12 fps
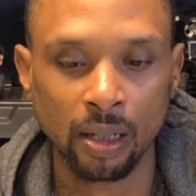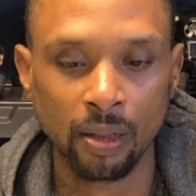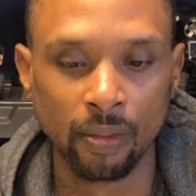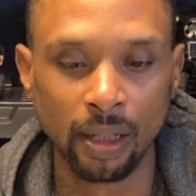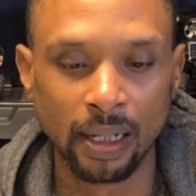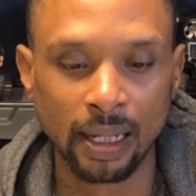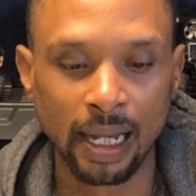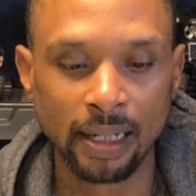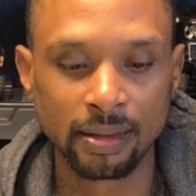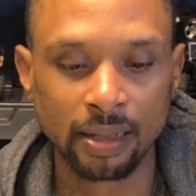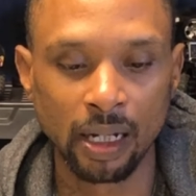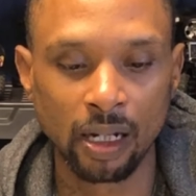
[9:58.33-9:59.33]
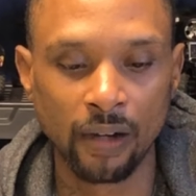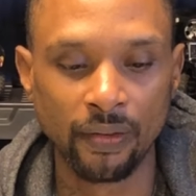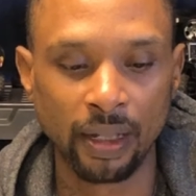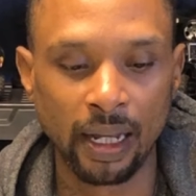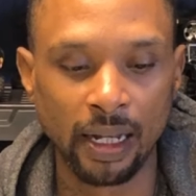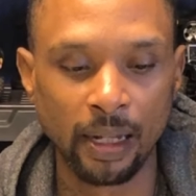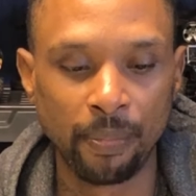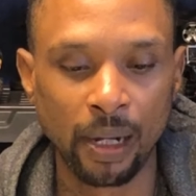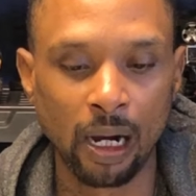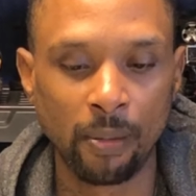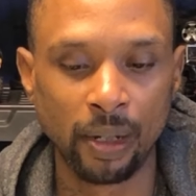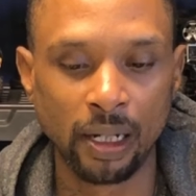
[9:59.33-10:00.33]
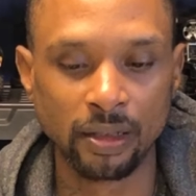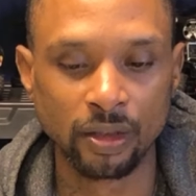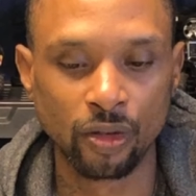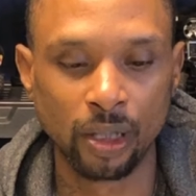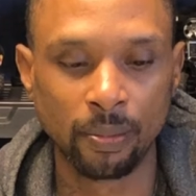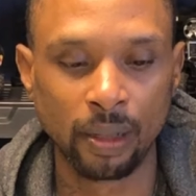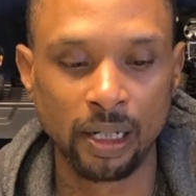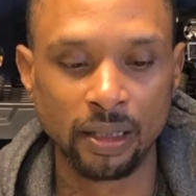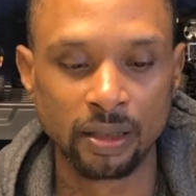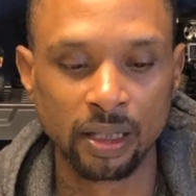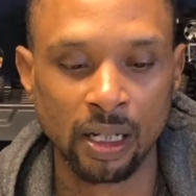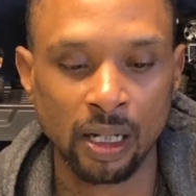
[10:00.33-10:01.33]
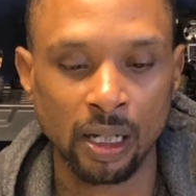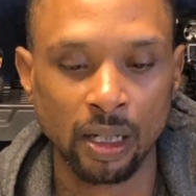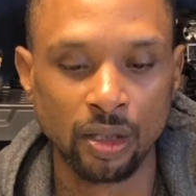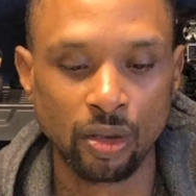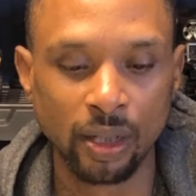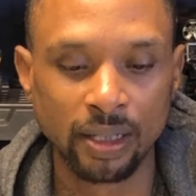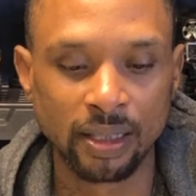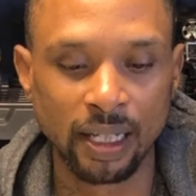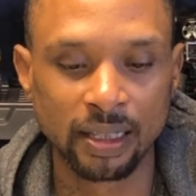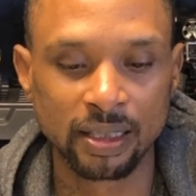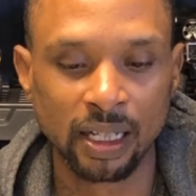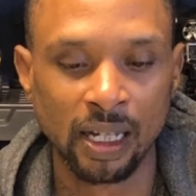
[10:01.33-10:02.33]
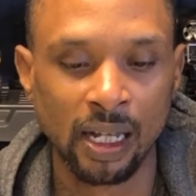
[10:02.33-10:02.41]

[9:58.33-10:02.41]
Really nice. Takeoff and landing, power buttons, trim buttons, joysticks.